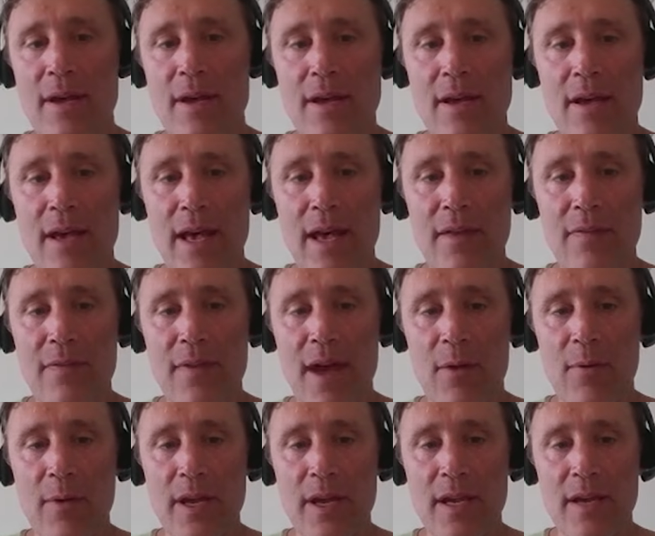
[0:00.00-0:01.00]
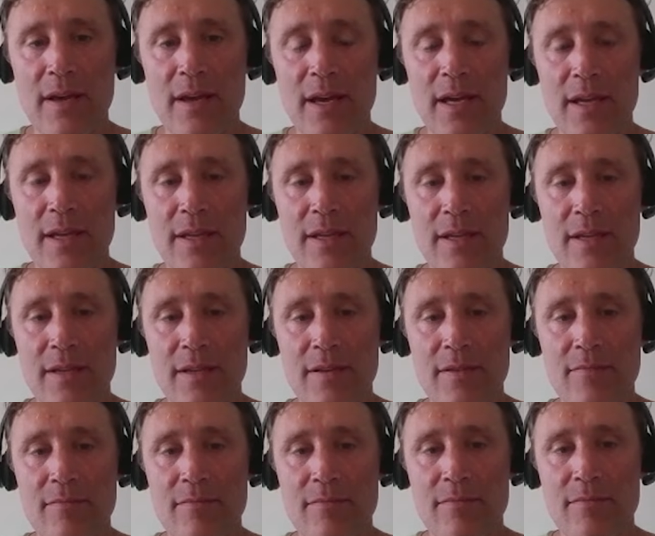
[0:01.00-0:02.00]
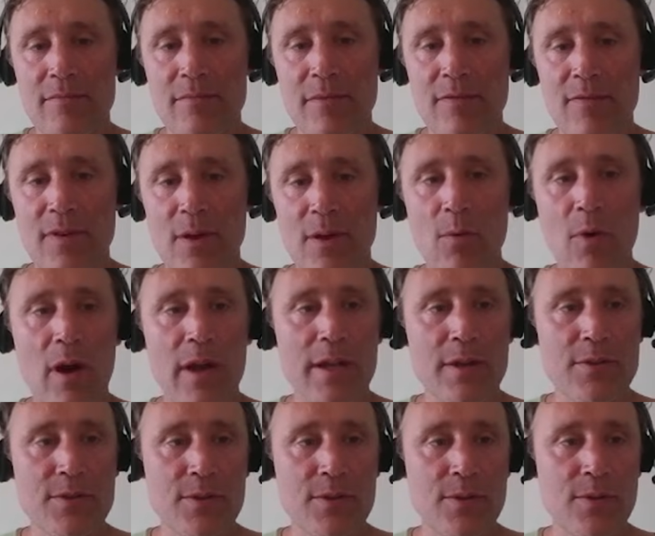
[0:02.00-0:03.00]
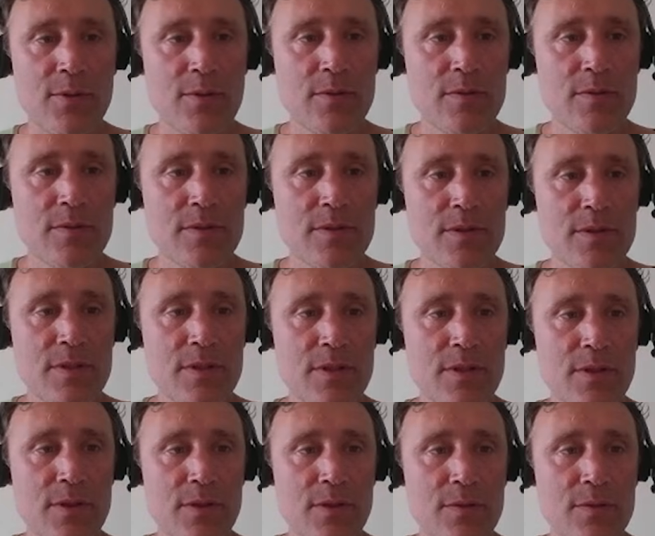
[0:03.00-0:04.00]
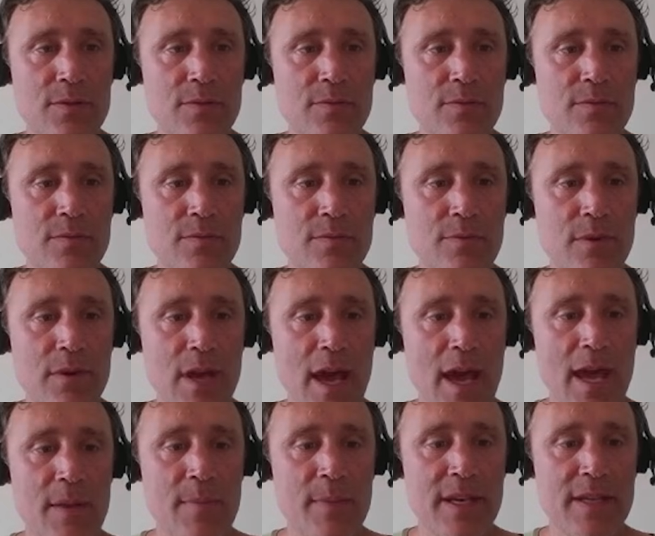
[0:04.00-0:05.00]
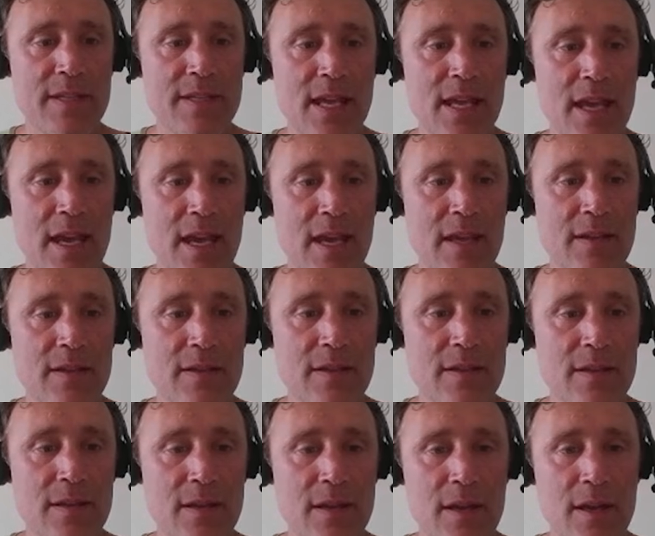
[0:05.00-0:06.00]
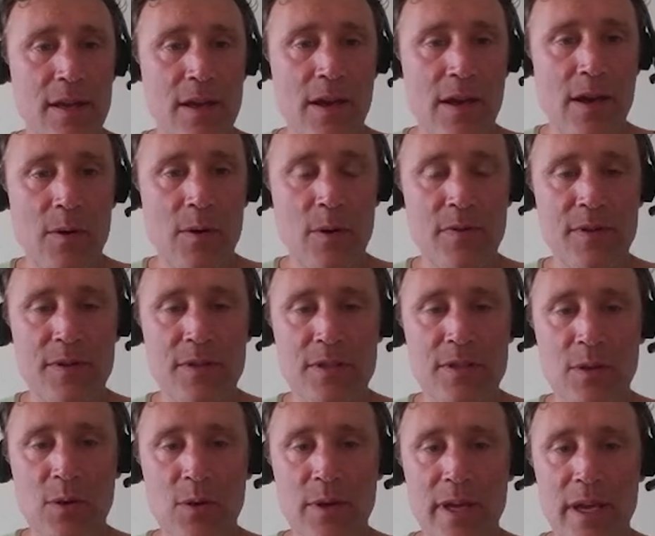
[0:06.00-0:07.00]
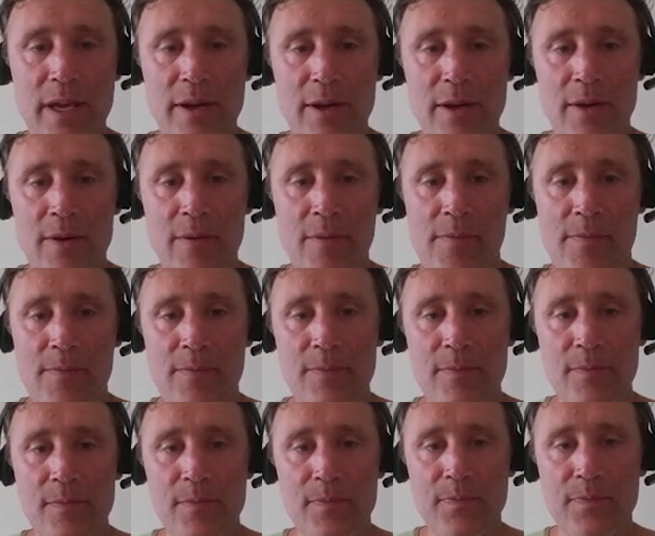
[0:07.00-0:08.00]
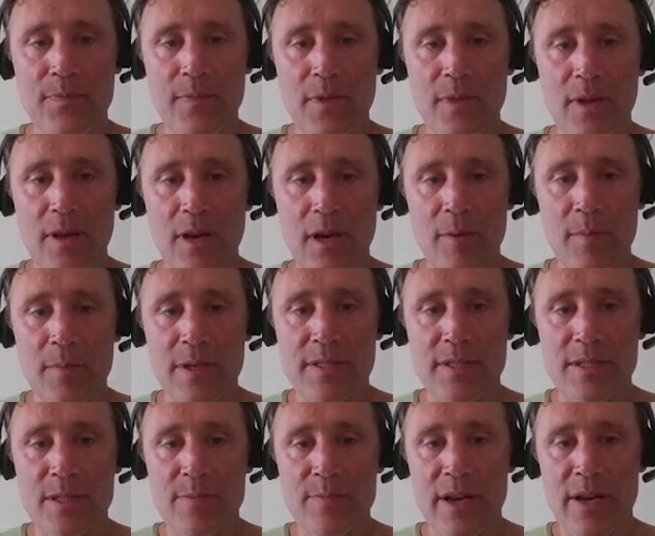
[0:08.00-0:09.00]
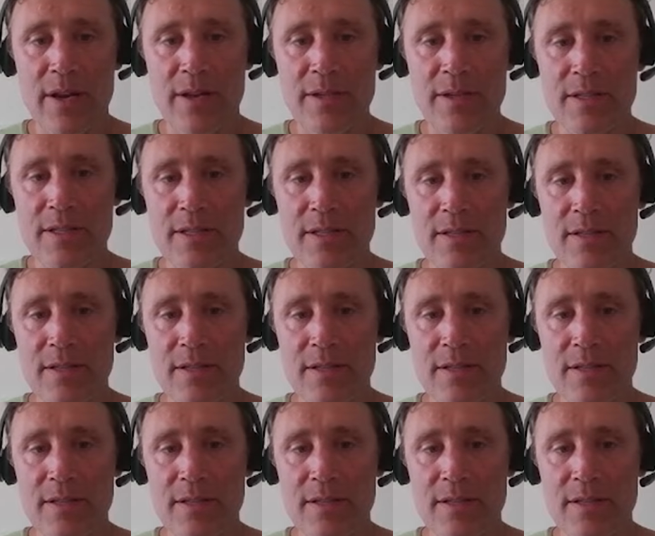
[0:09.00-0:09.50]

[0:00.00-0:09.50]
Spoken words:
And that way I can, if I wanted to, still animate his hand with this locator because it's parented